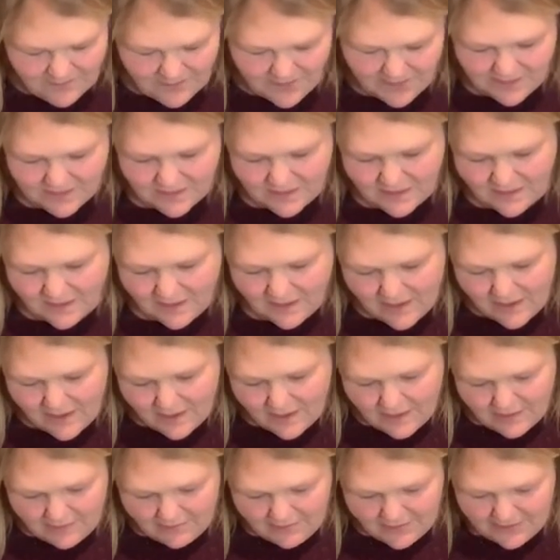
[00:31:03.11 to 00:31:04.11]
I was like,
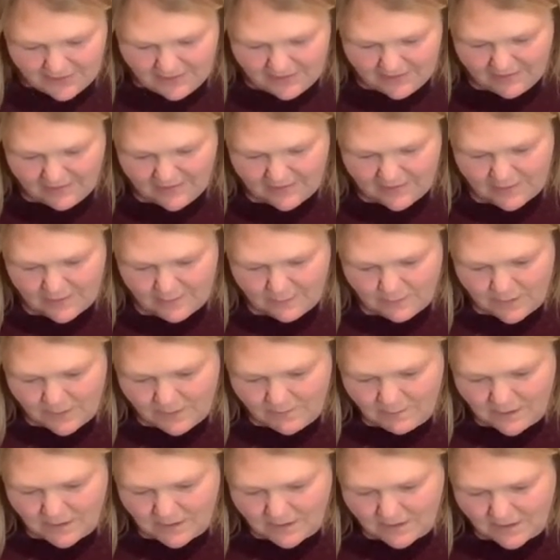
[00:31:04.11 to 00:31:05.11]
okay, this is
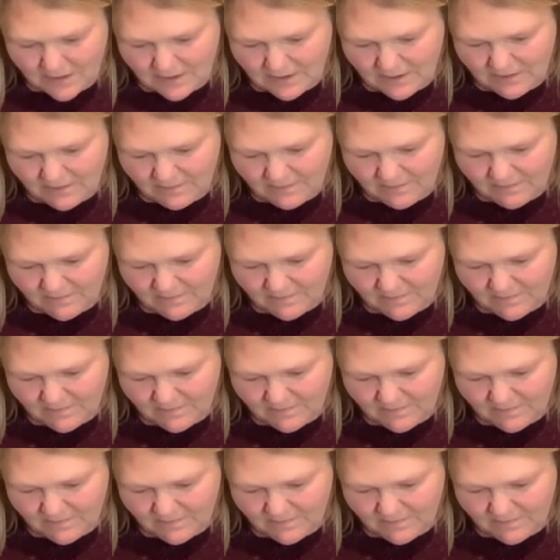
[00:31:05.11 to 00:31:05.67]
what I'm using.